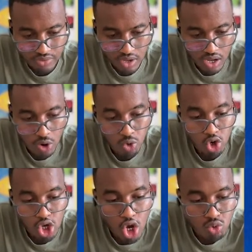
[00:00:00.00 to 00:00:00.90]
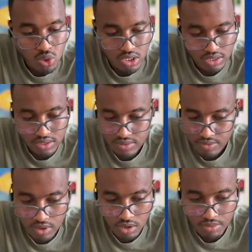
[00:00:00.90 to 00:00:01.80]
Claude Code.
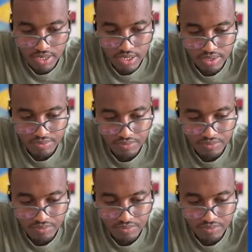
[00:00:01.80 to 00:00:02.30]
Oh my god.